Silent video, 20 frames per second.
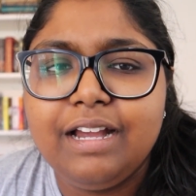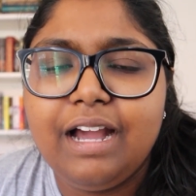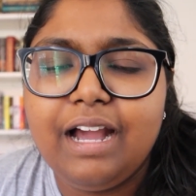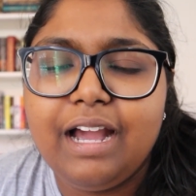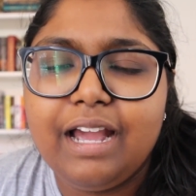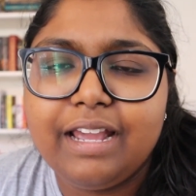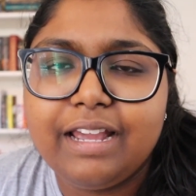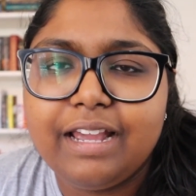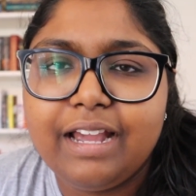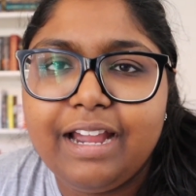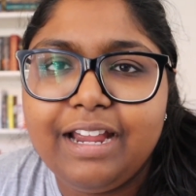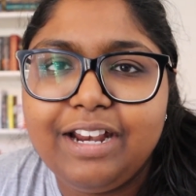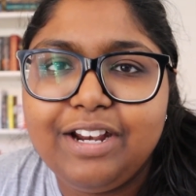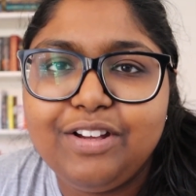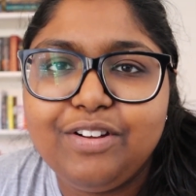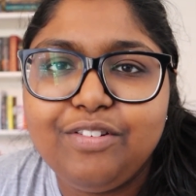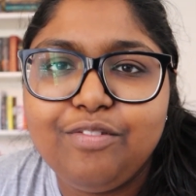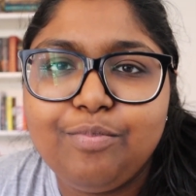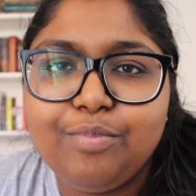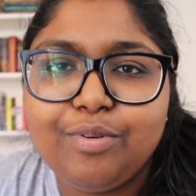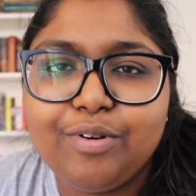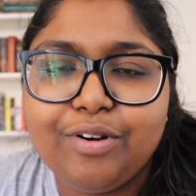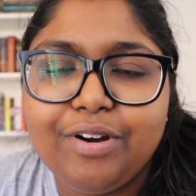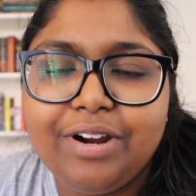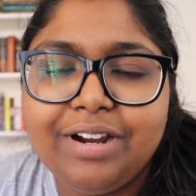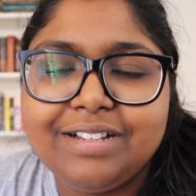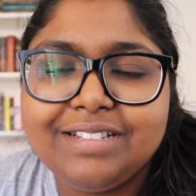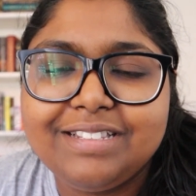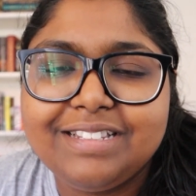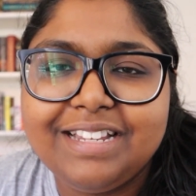I kind of
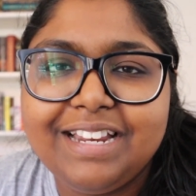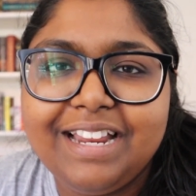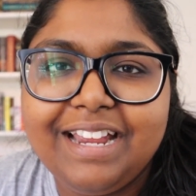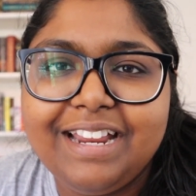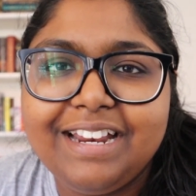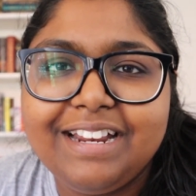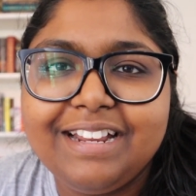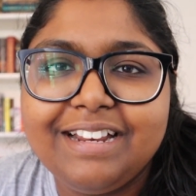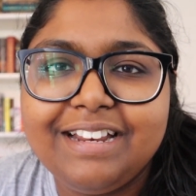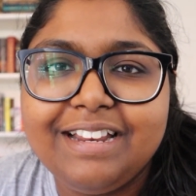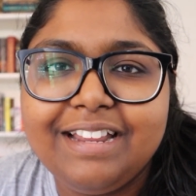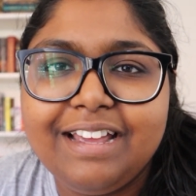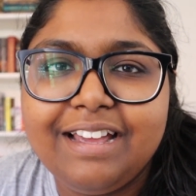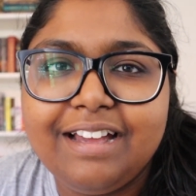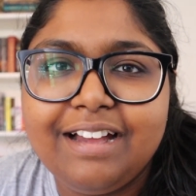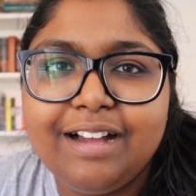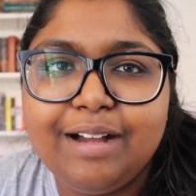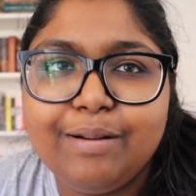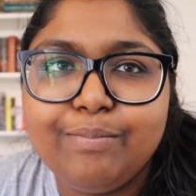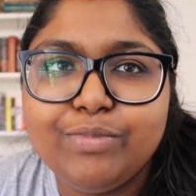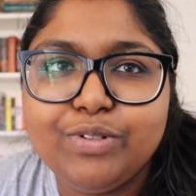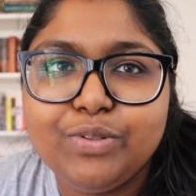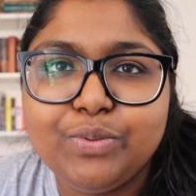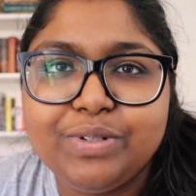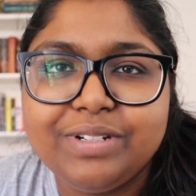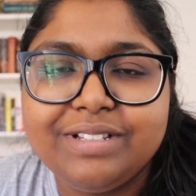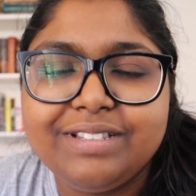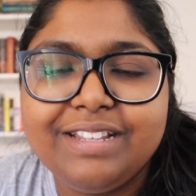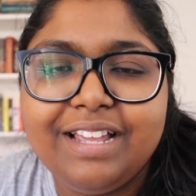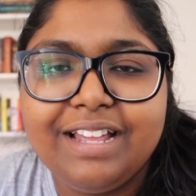procrastinated
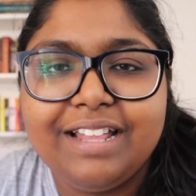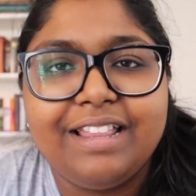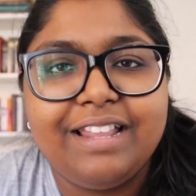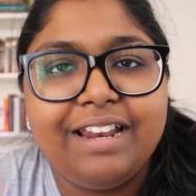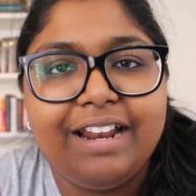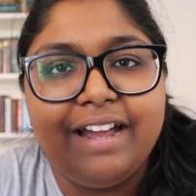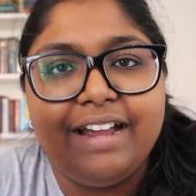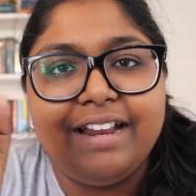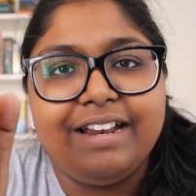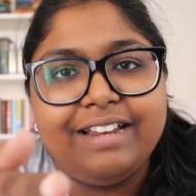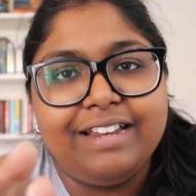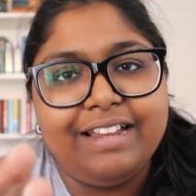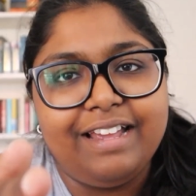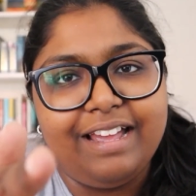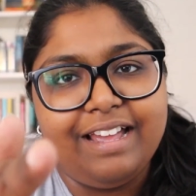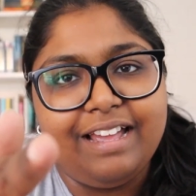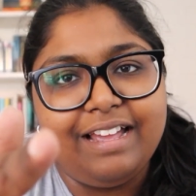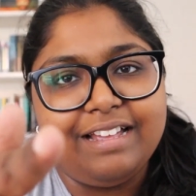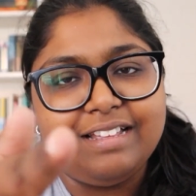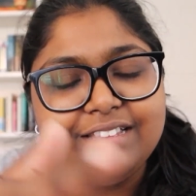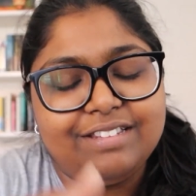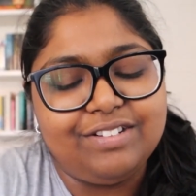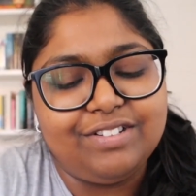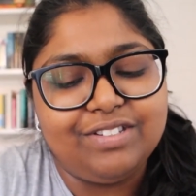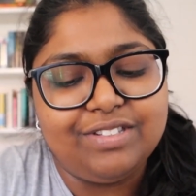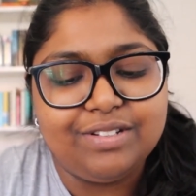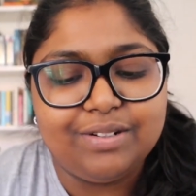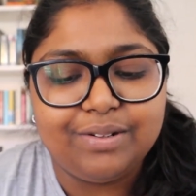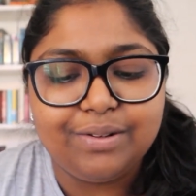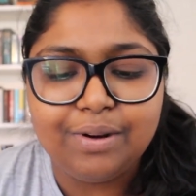towards the end of the night, as you
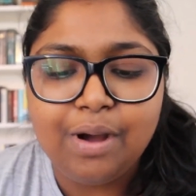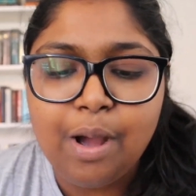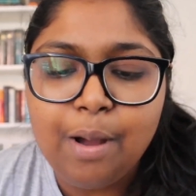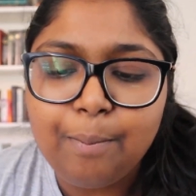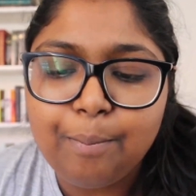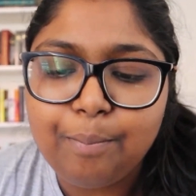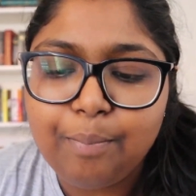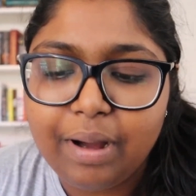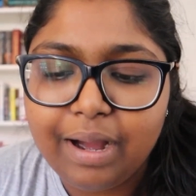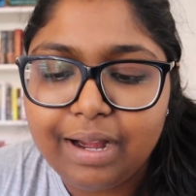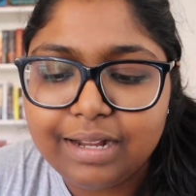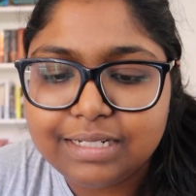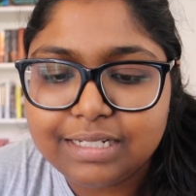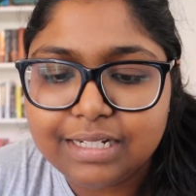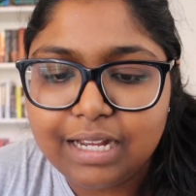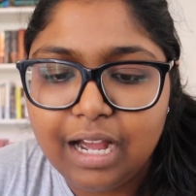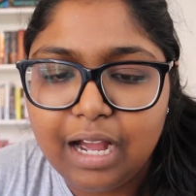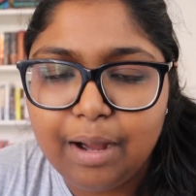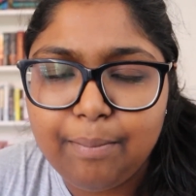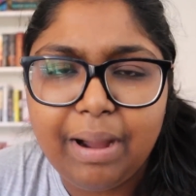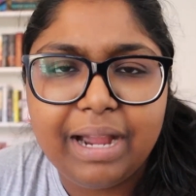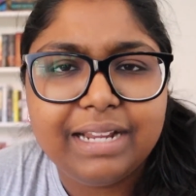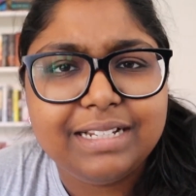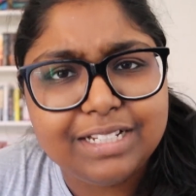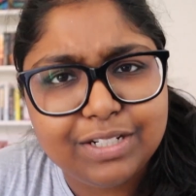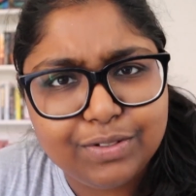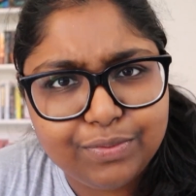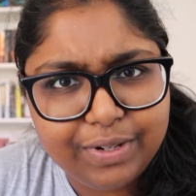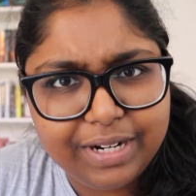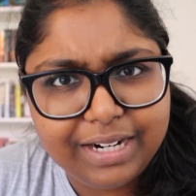saw. But I
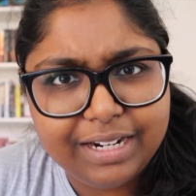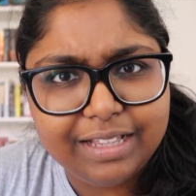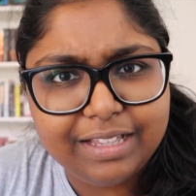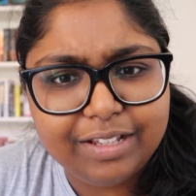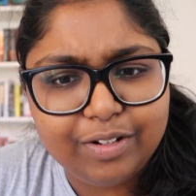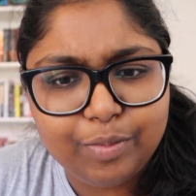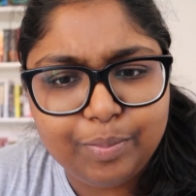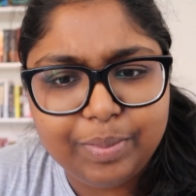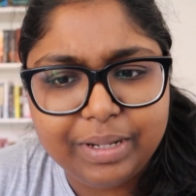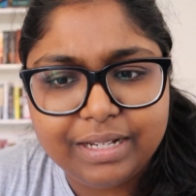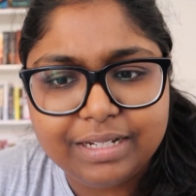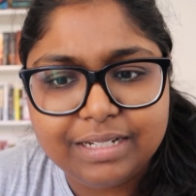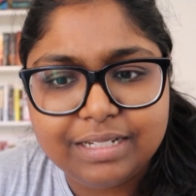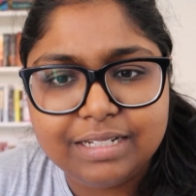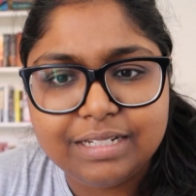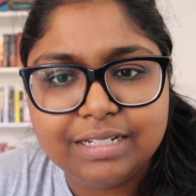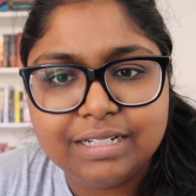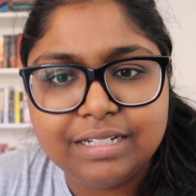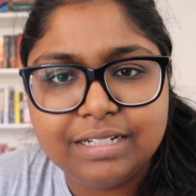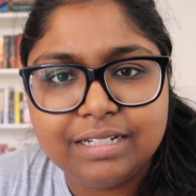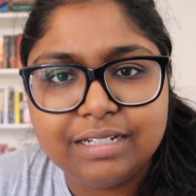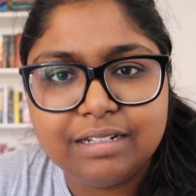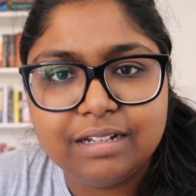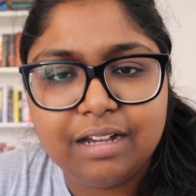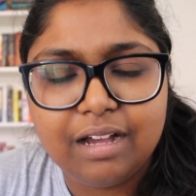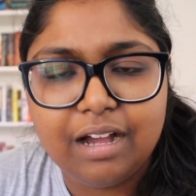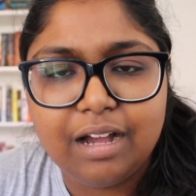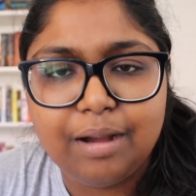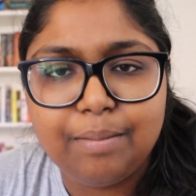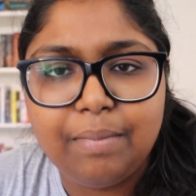did read a little bit
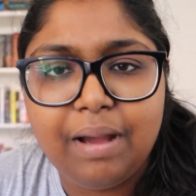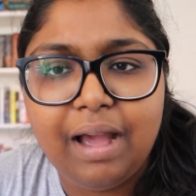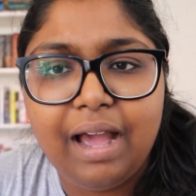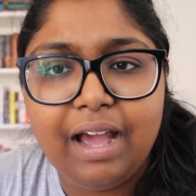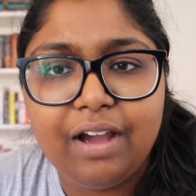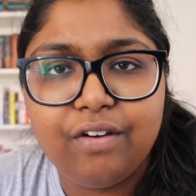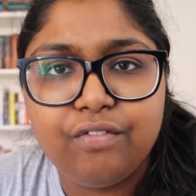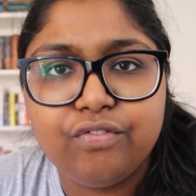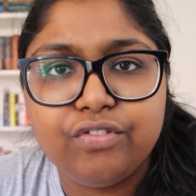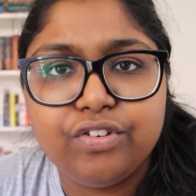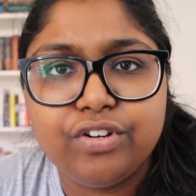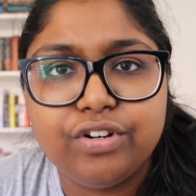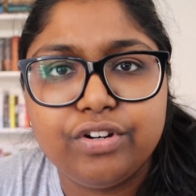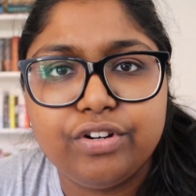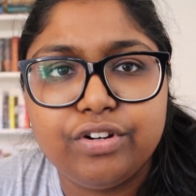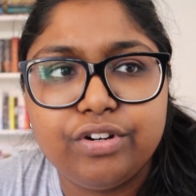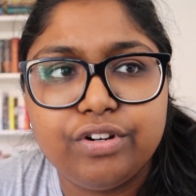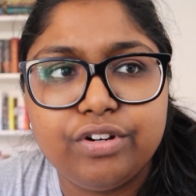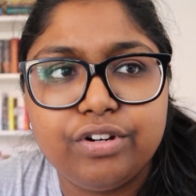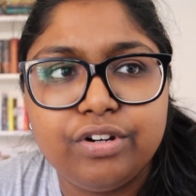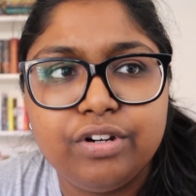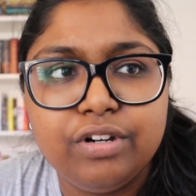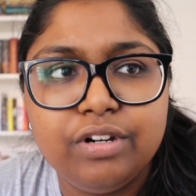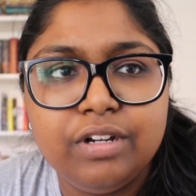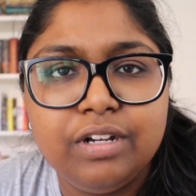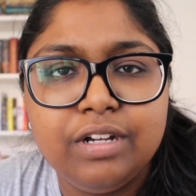after